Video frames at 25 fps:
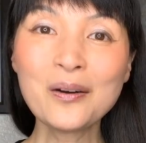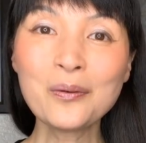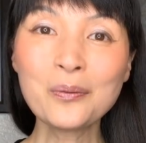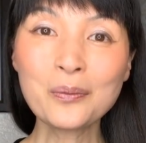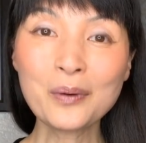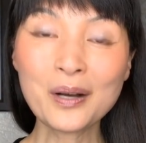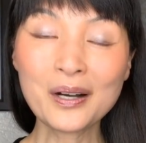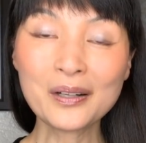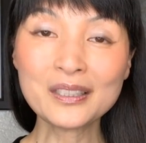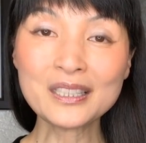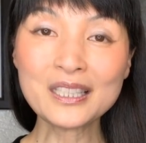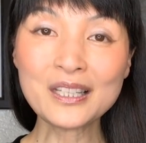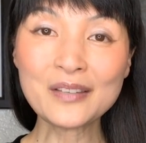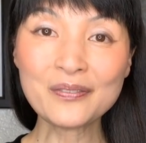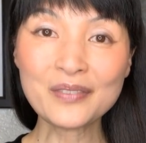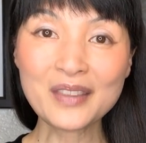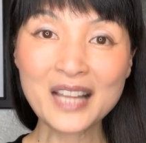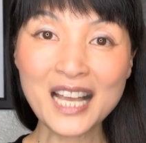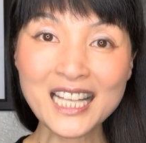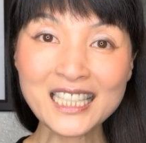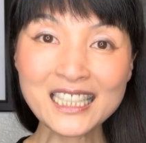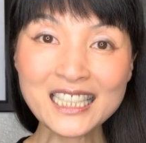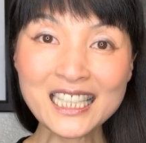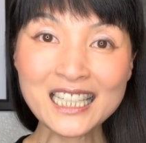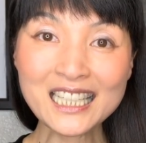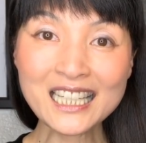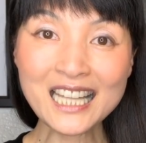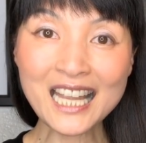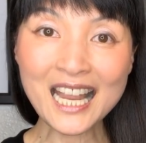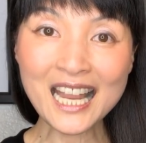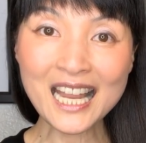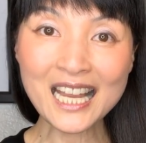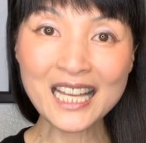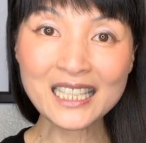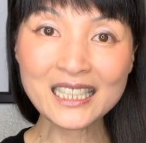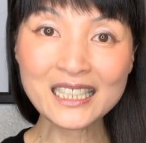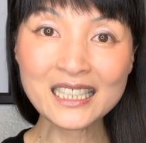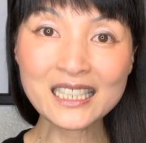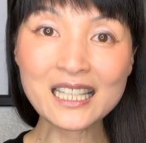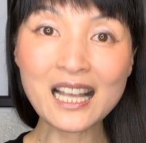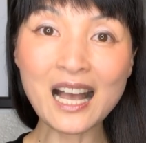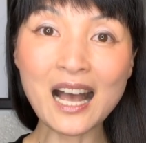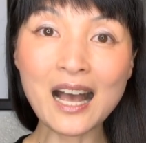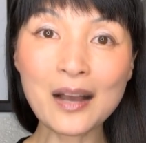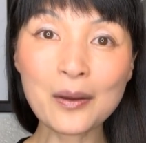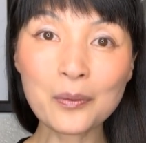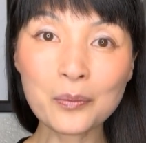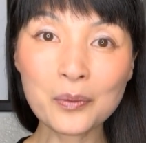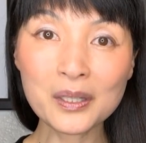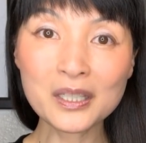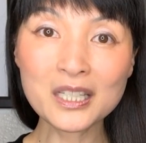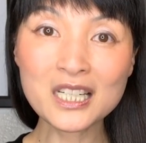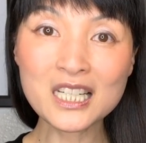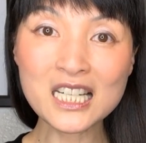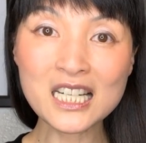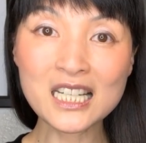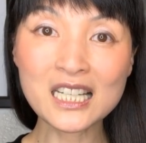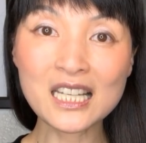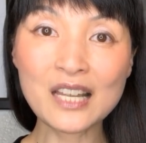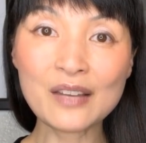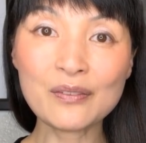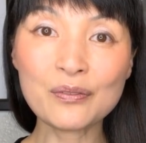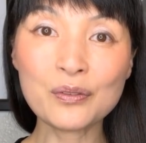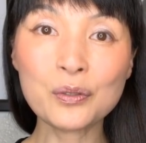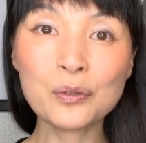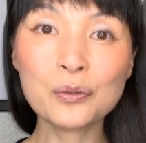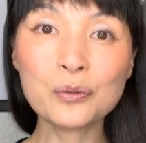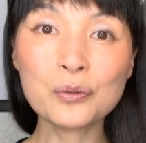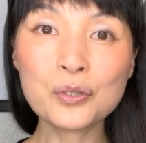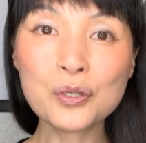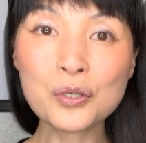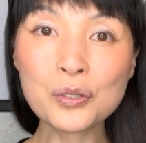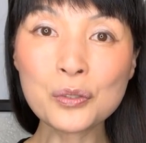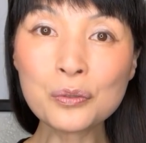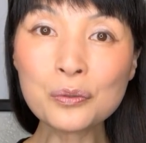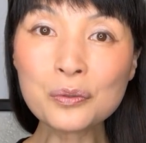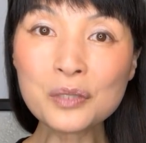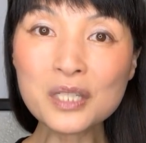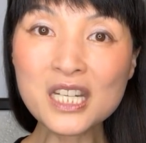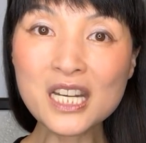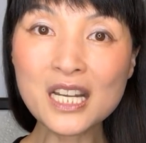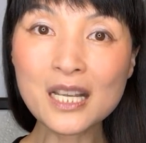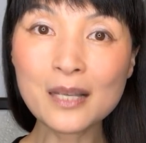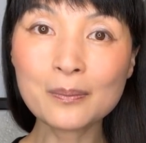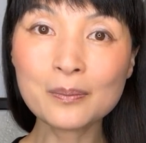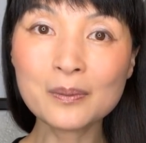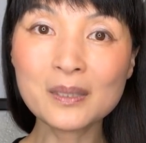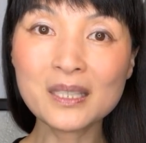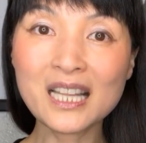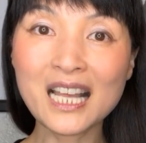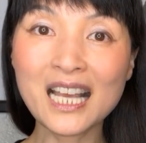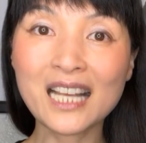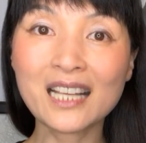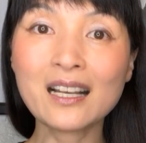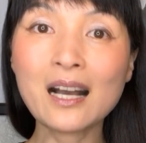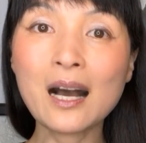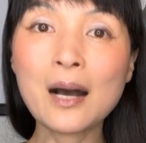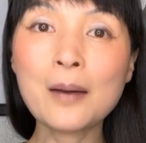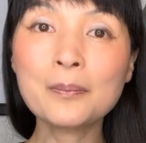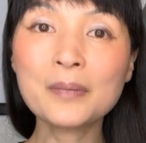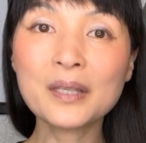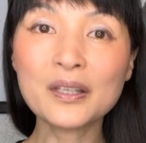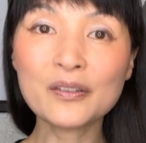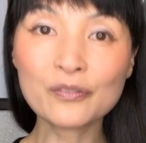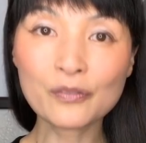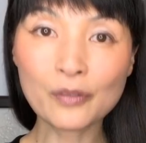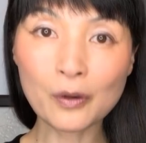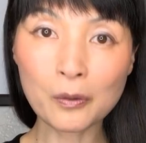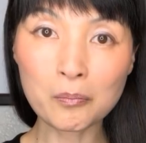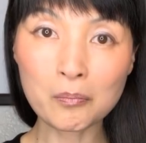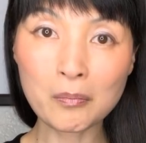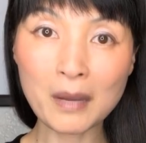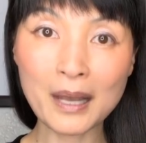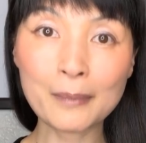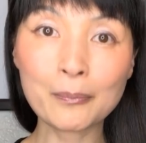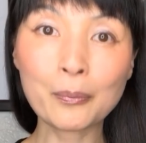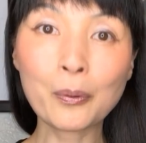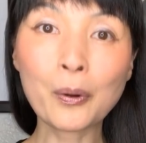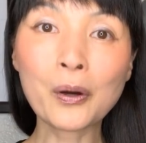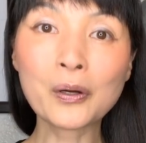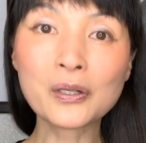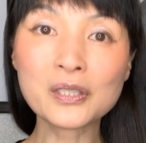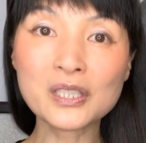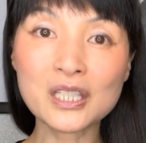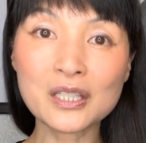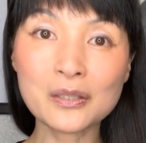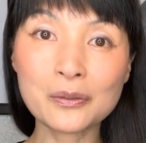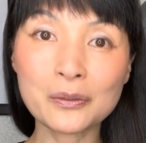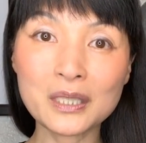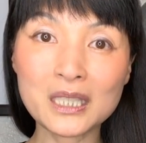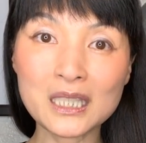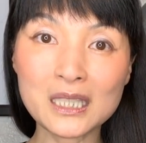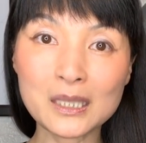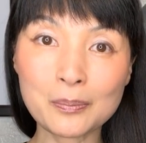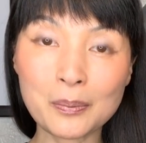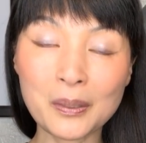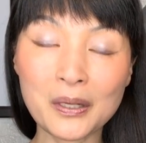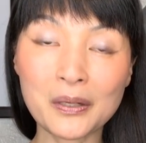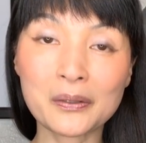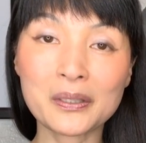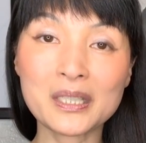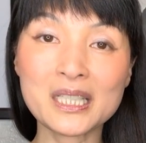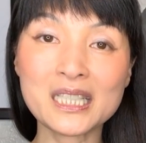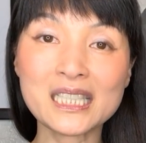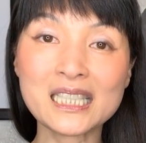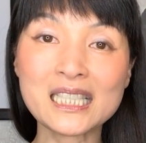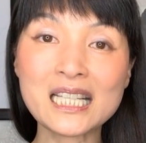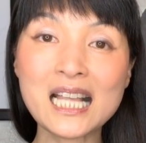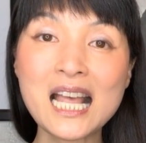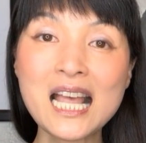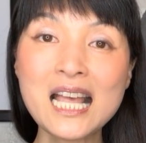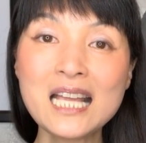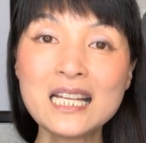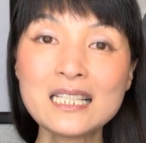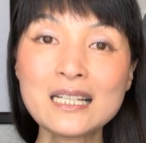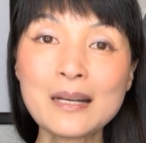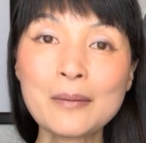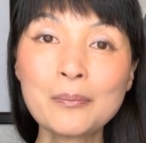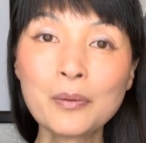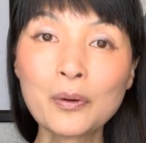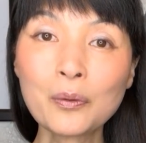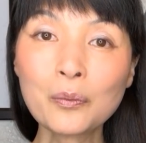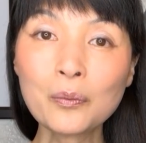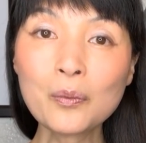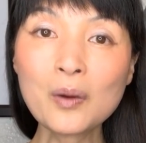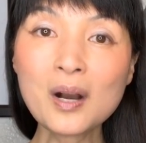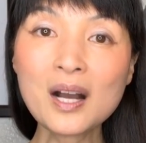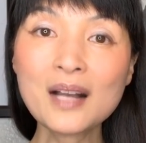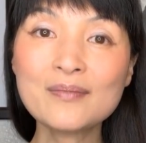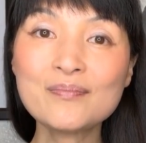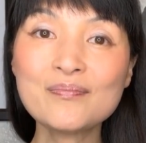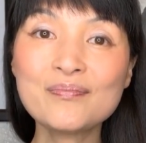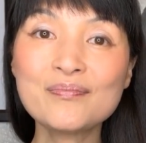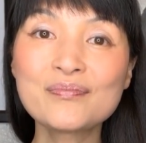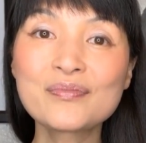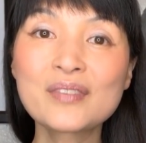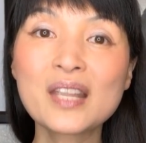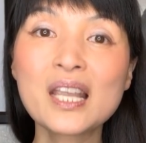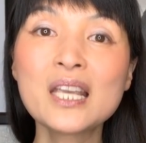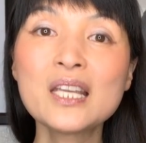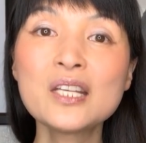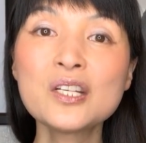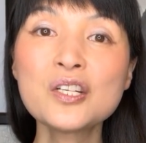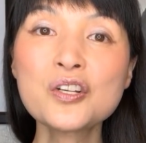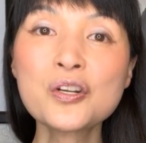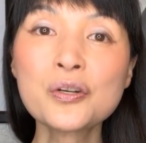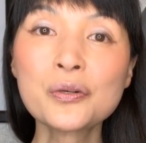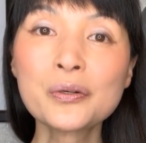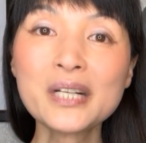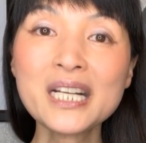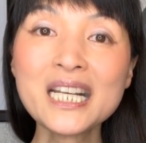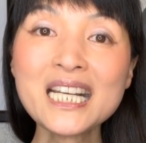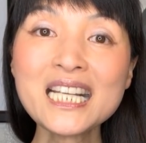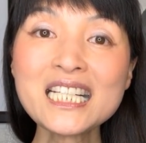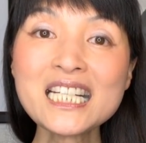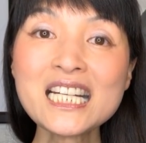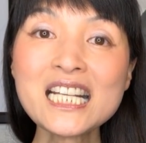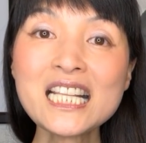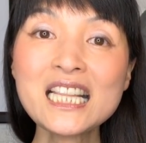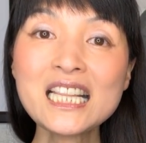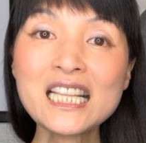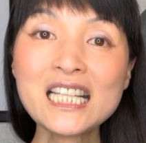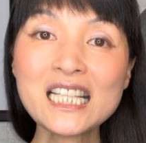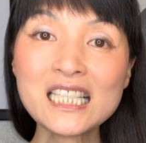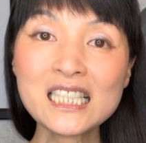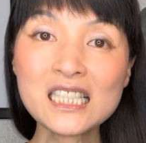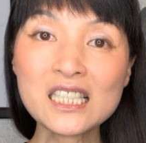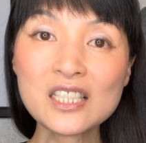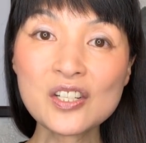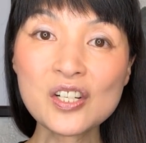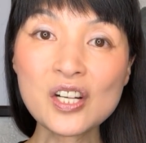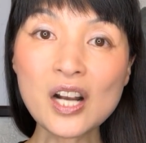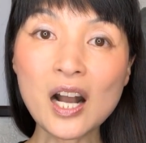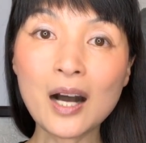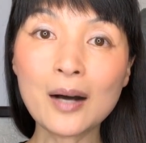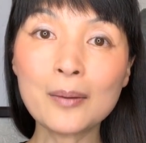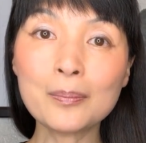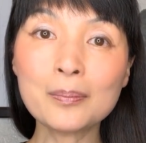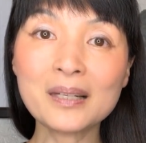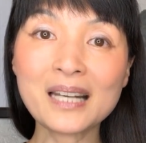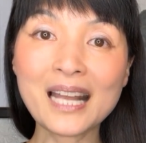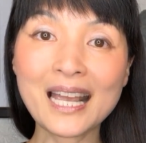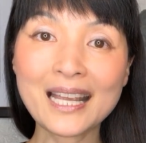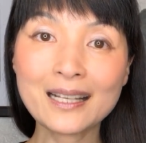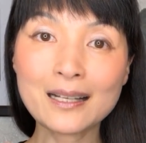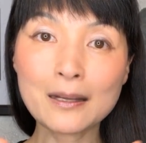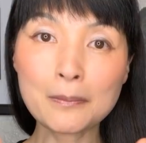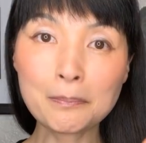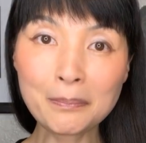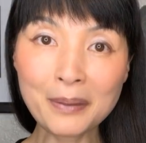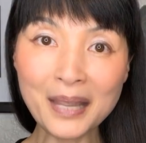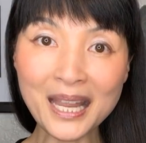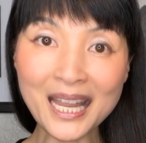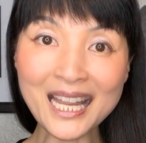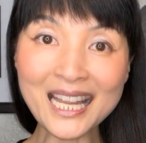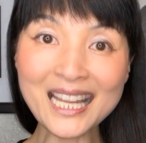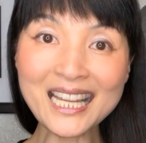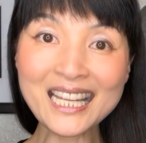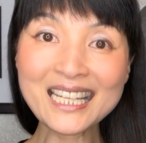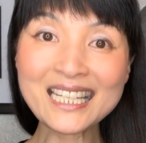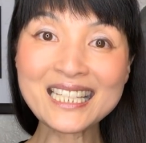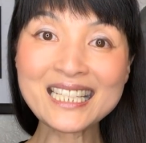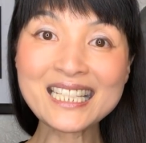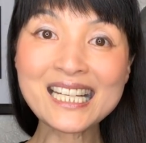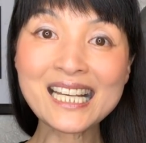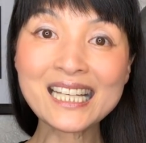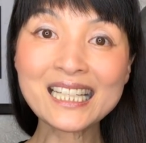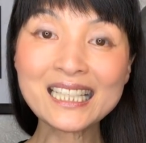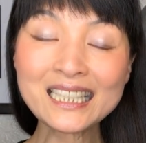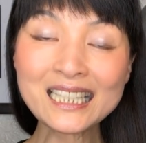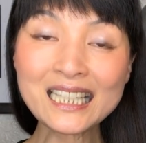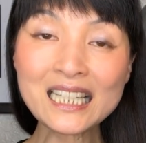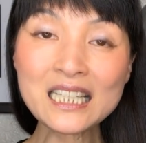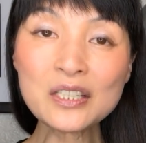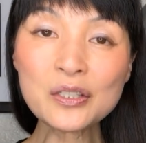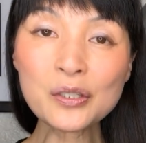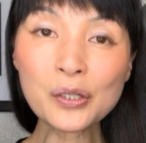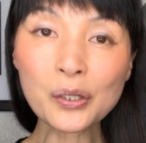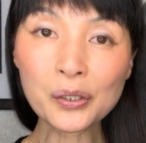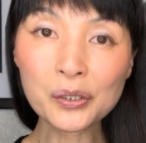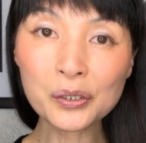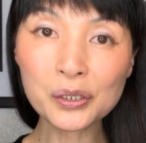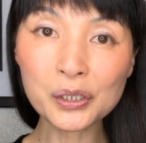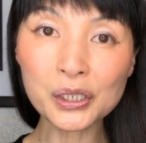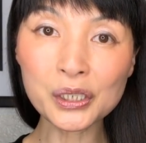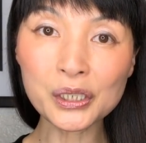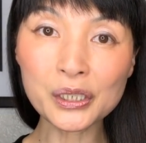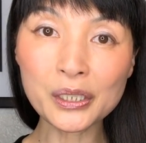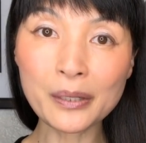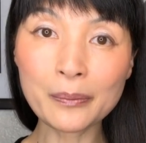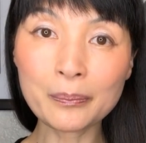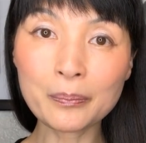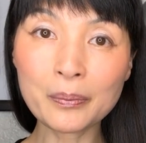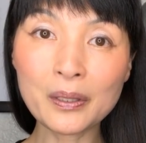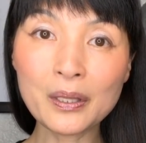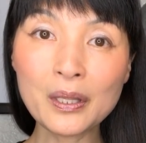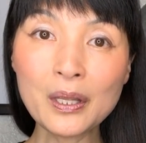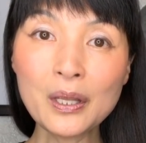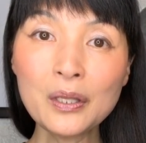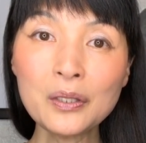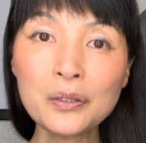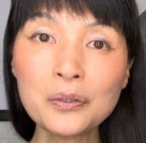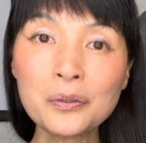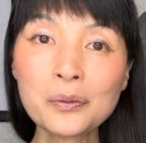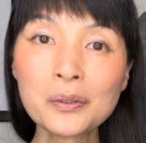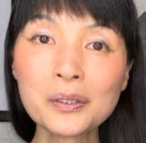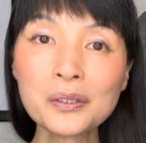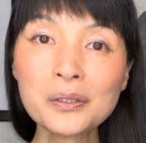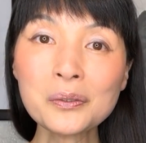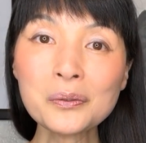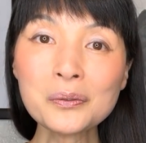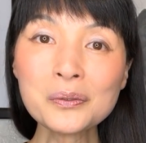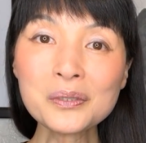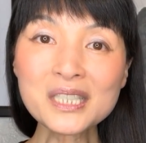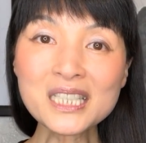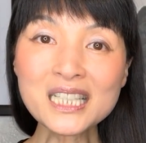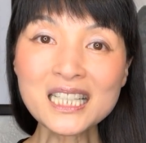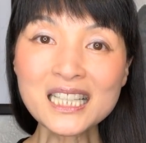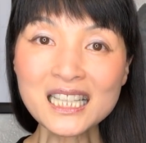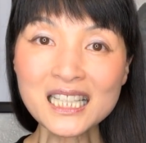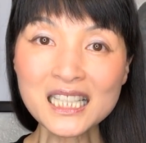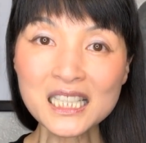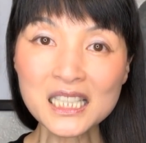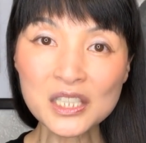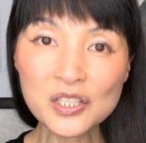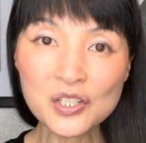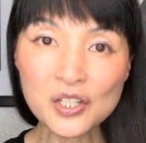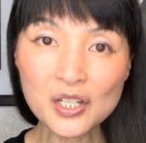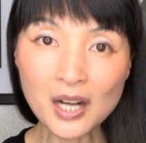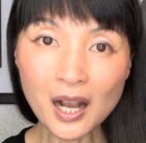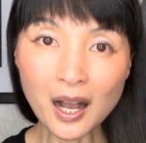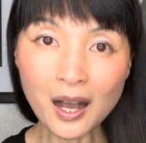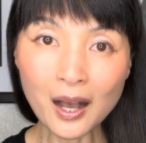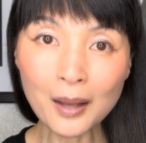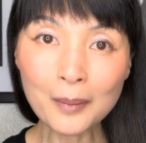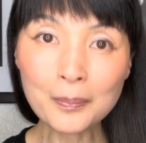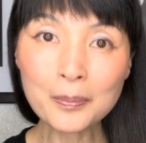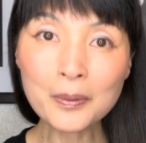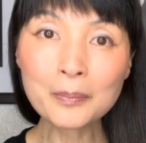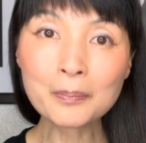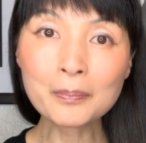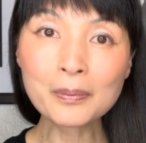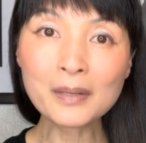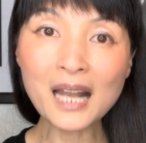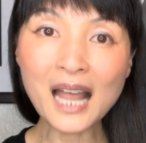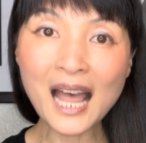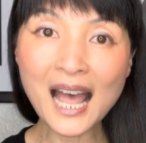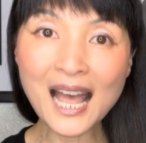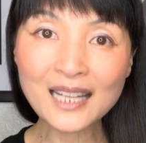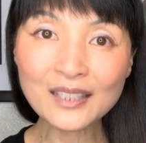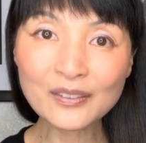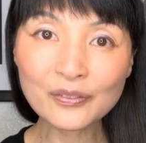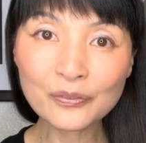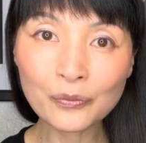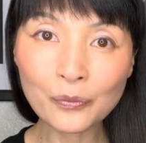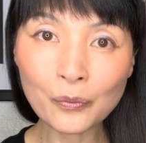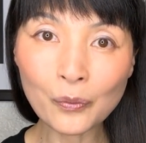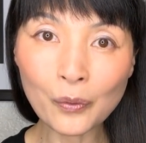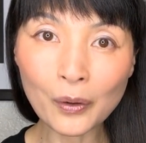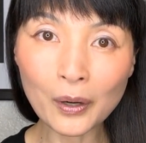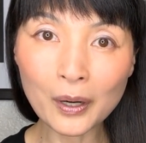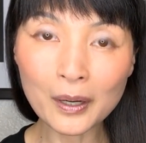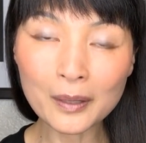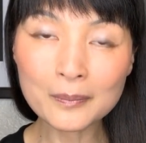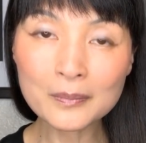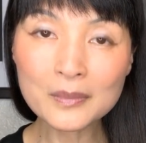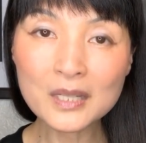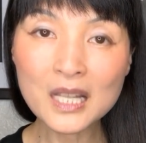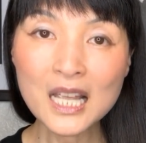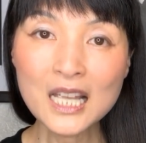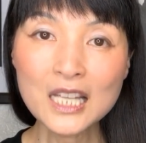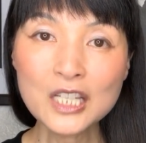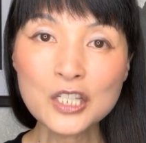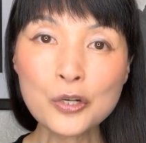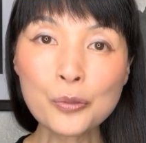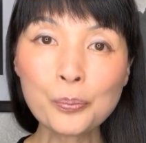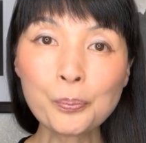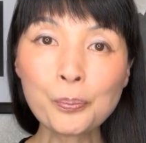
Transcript: Well, if that's the case, I wanted to give you 2 tips that coming from my personal experience. Number 1, treat this job like a paid internship. You're using this job platform to